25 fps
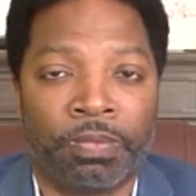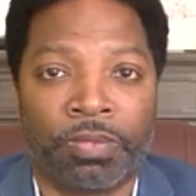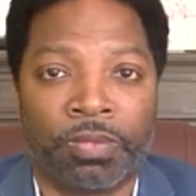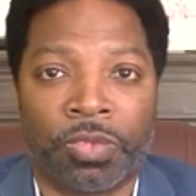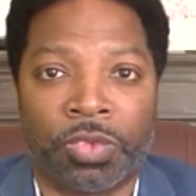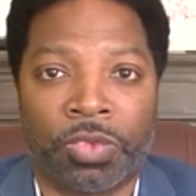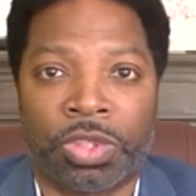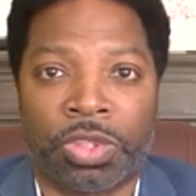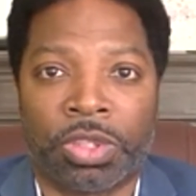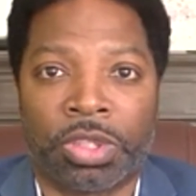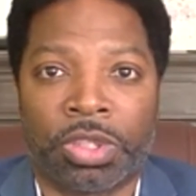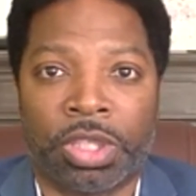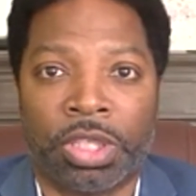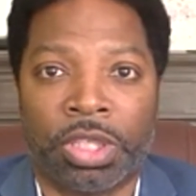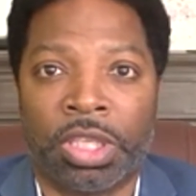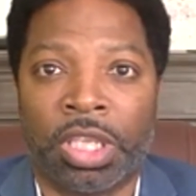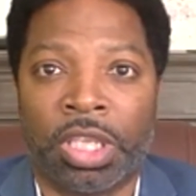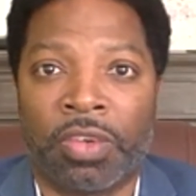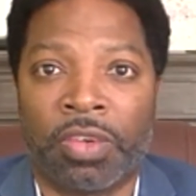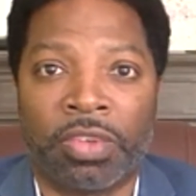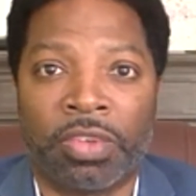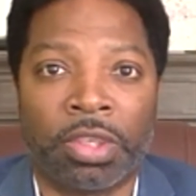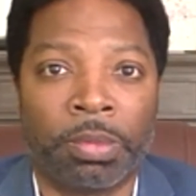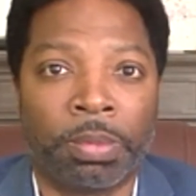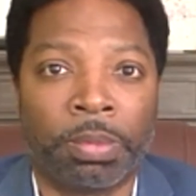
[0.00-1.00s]

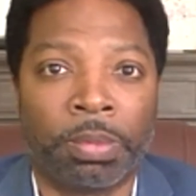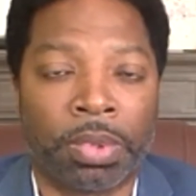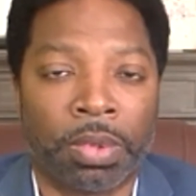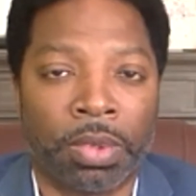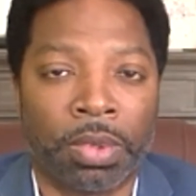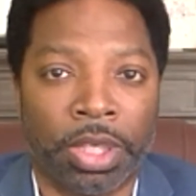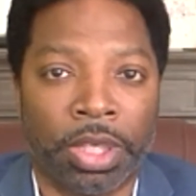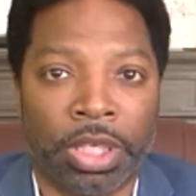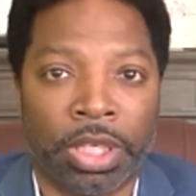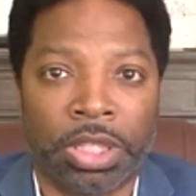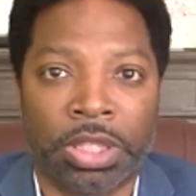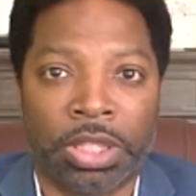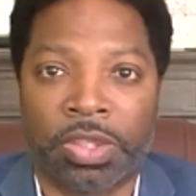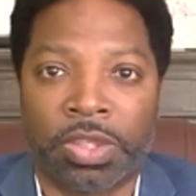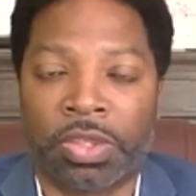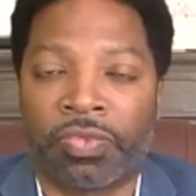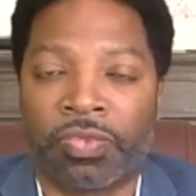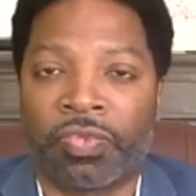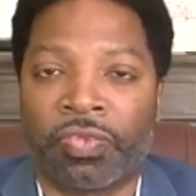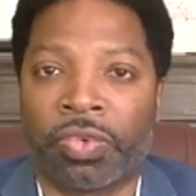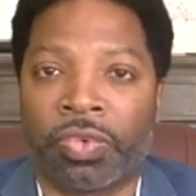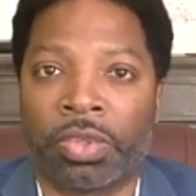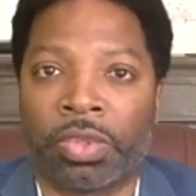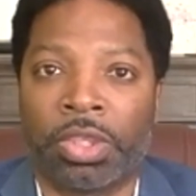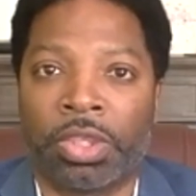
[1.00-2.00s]
c-level employees
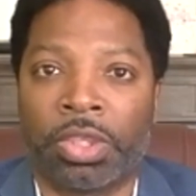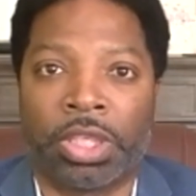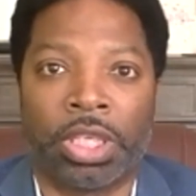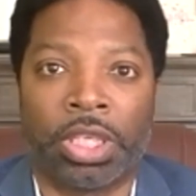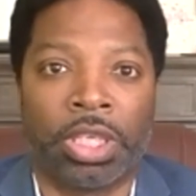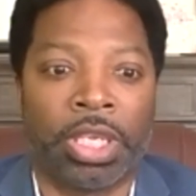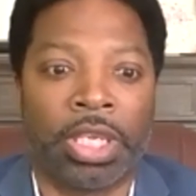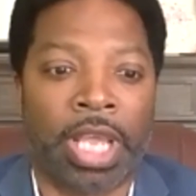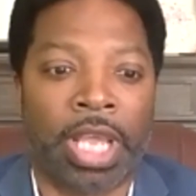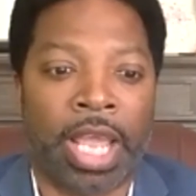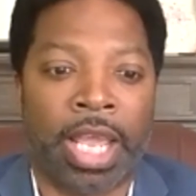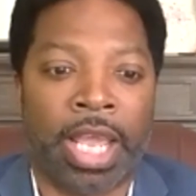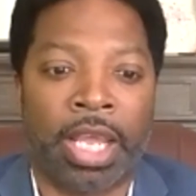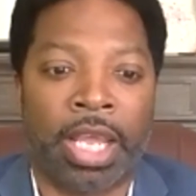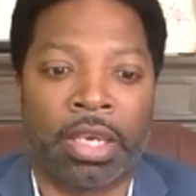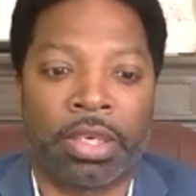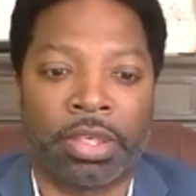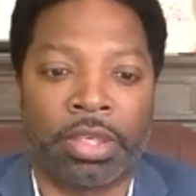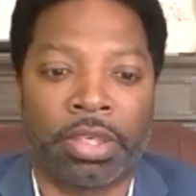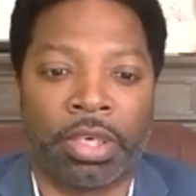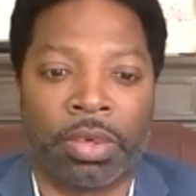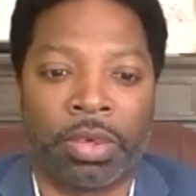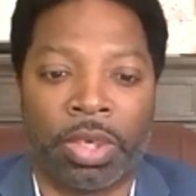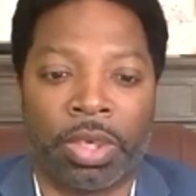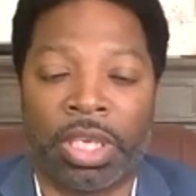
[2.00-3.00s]
for looking at
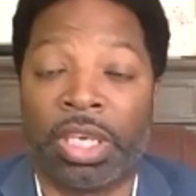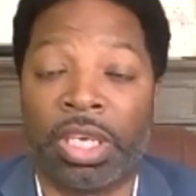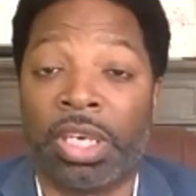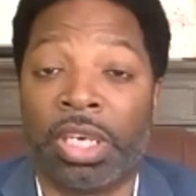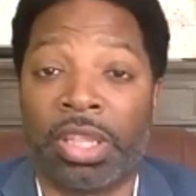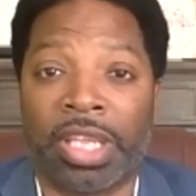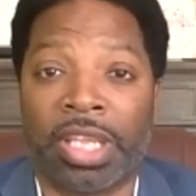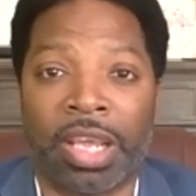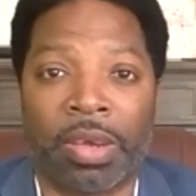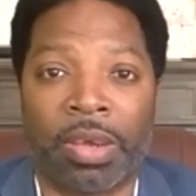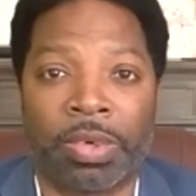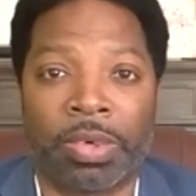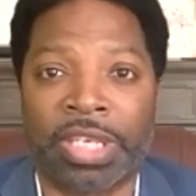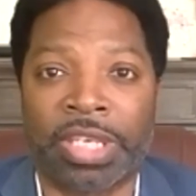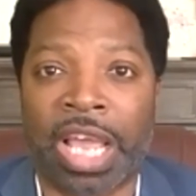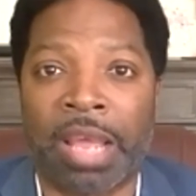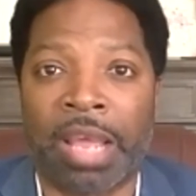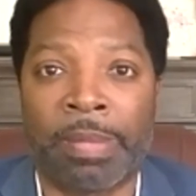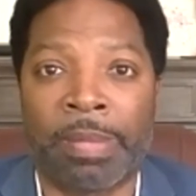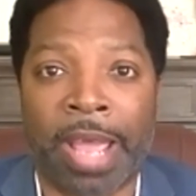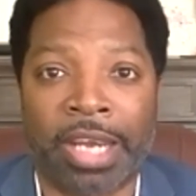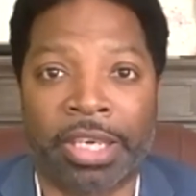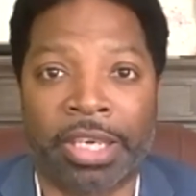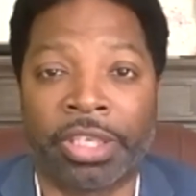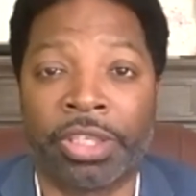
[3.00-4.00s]
you know anything that would tie
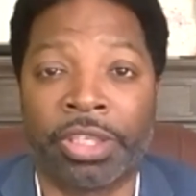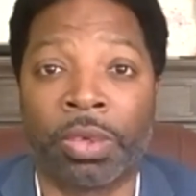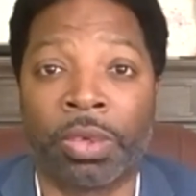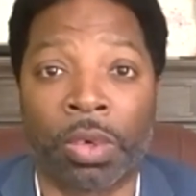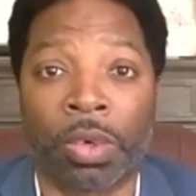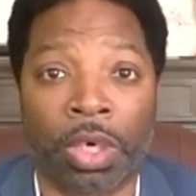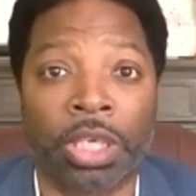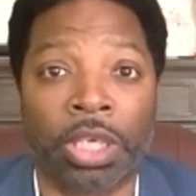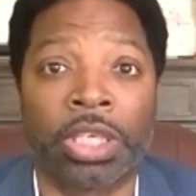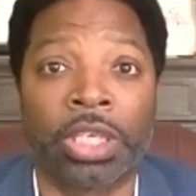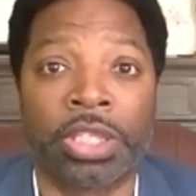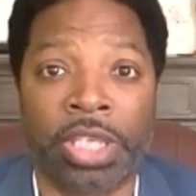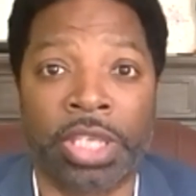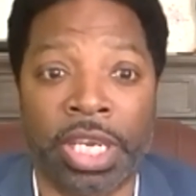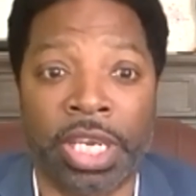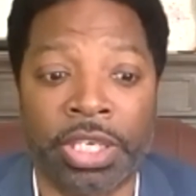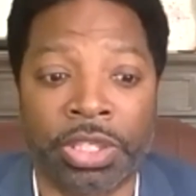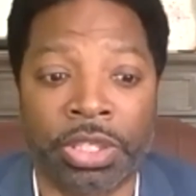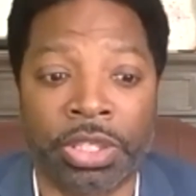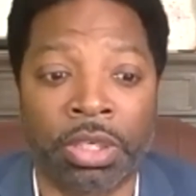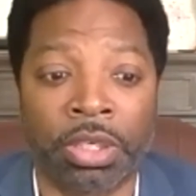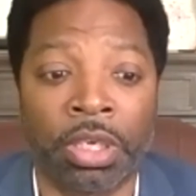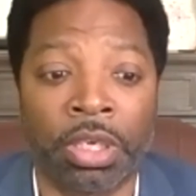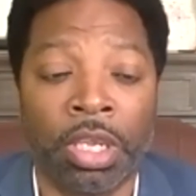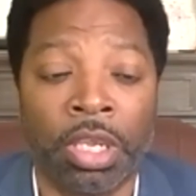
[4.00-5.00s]
back to your
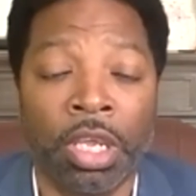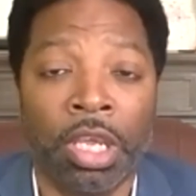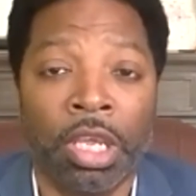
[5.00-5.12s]
organization